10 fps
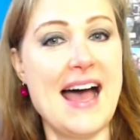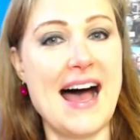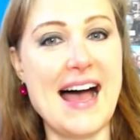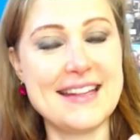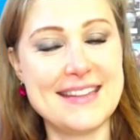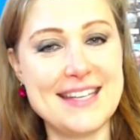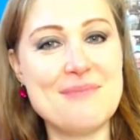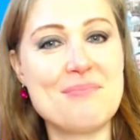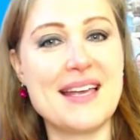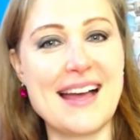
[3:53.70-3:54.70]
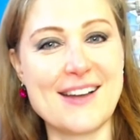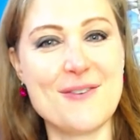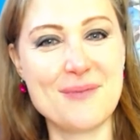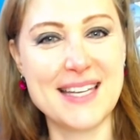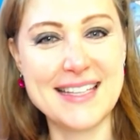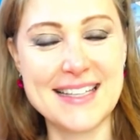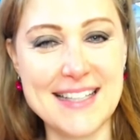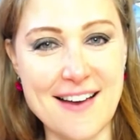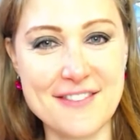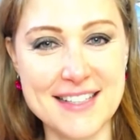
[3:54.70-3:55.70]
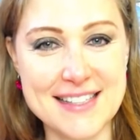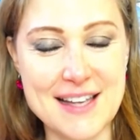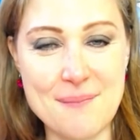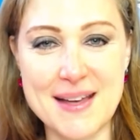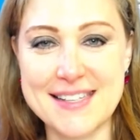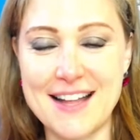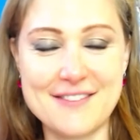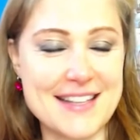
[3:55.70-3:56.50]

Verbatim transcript: I deeply and completely love and accept myself.